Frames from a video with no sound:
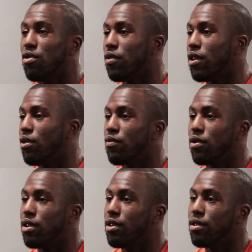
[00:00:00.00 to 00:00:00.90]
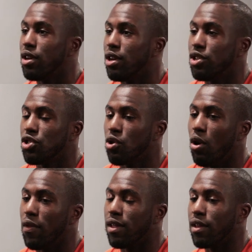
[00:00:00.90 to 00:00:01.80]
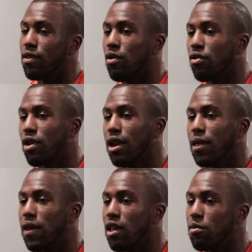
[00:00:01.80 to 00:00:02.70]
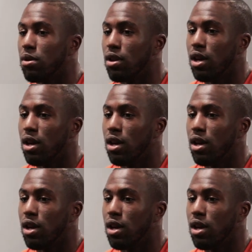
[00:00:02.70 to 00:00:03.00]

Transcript: You know, they don't really show all that those kind of things. But